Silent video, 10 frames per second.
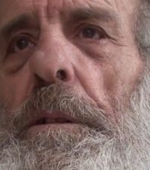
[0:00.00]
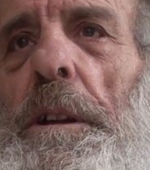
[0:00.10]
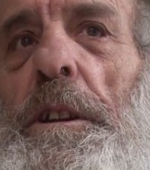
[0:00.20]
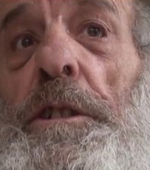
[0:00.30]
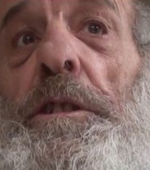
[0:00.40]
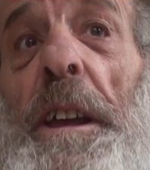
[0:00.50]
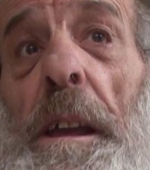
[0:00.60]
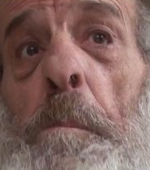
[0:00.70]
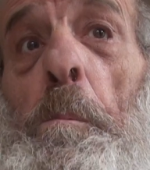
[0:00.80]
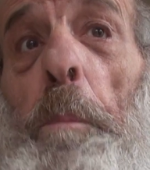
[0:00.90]
it is
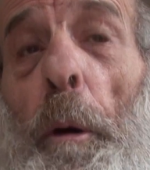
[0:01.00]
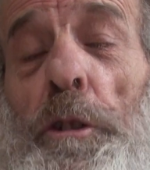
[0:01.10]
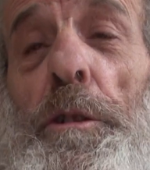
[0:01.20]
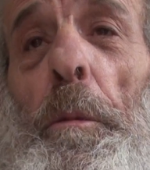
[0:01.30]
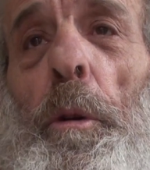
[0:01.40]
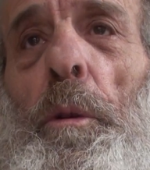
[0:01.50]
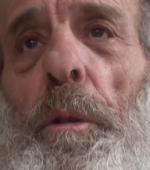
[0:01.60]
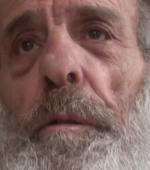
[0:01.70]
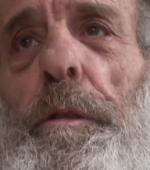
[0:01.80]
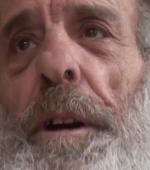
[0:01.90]
impossible
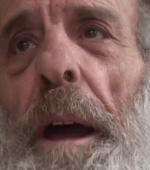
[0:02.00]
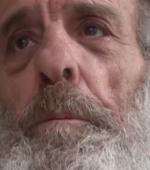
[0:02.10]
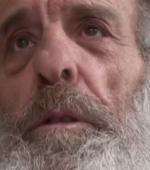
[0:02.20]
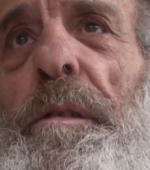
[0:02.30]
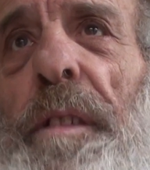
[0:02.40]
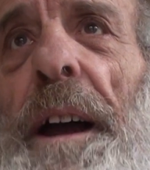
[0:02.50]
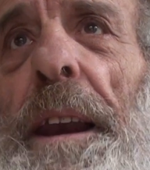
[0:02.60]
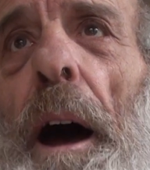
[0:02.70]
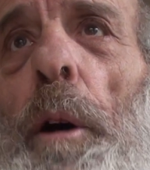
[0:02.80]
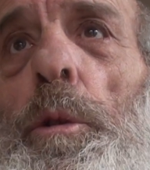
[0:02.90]
for them to
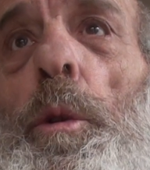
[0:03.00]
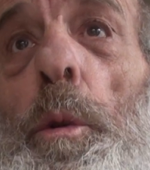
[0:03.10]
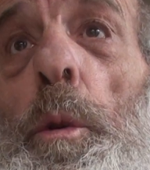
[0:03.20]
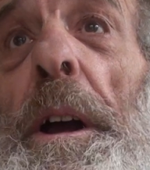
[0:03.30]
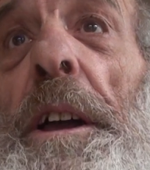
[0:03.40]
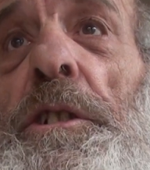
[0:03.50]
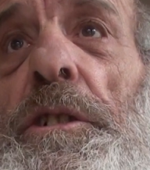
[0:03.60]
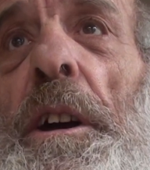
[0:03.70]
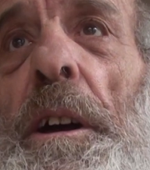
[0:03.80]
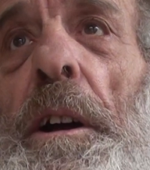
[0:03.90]
find out who
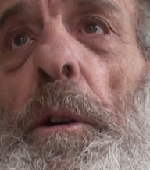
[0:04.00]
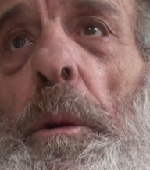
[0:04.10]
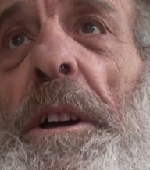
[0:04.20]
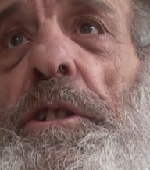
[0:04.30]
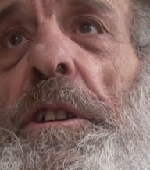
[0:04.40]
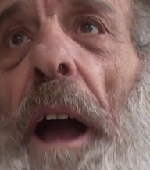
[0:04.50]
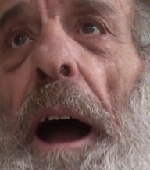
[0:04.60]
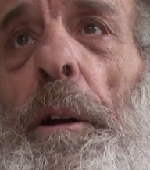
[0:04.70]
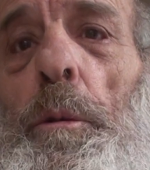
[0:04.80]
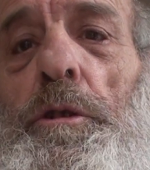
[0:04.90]
is the who is the
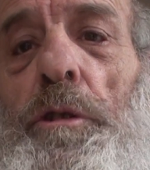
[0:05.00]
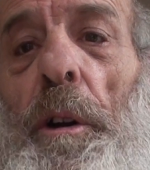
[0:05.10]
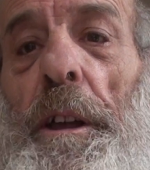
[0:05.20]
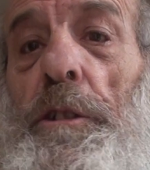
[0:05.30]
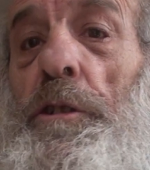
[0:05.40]
guy who's done it.